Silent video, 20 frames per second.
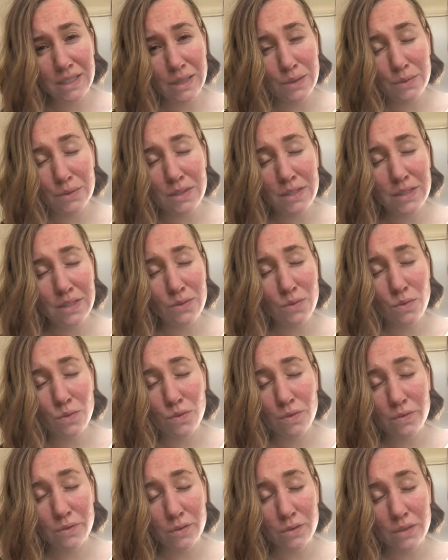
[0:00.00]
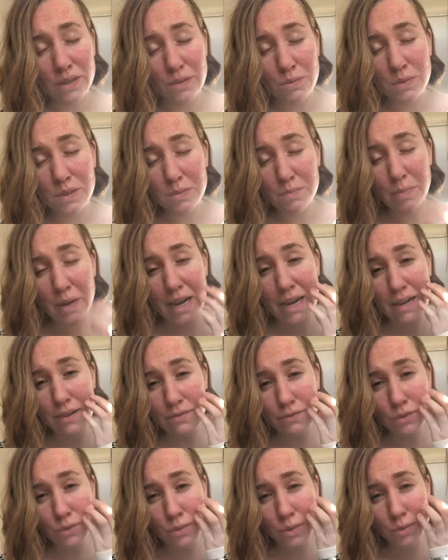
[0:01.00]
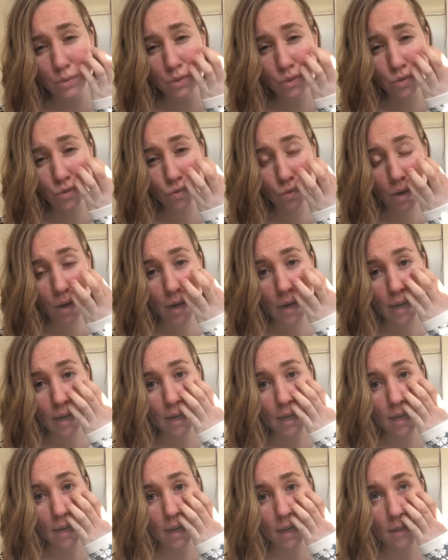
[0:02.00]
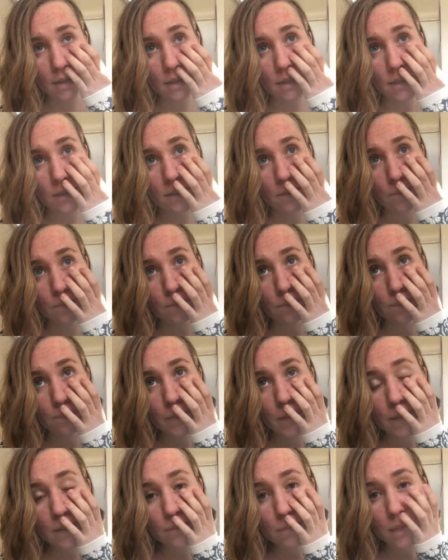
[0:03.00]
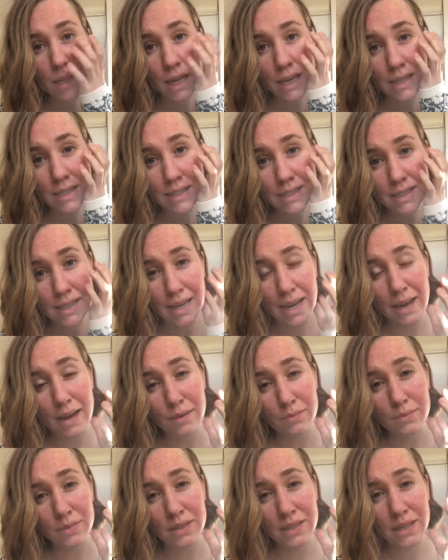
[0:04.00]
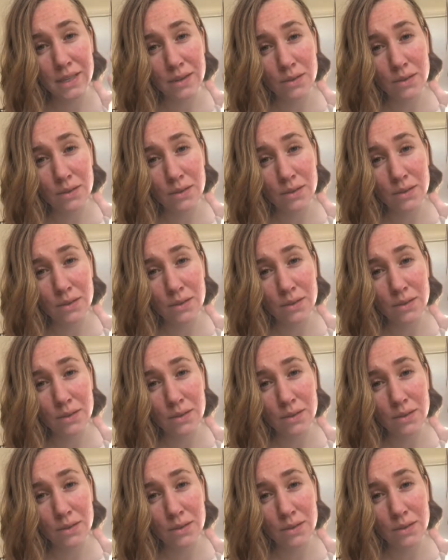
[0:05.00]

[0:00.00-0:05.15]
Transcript: It was awful. It was painful. It was dry. It had these big black scabs.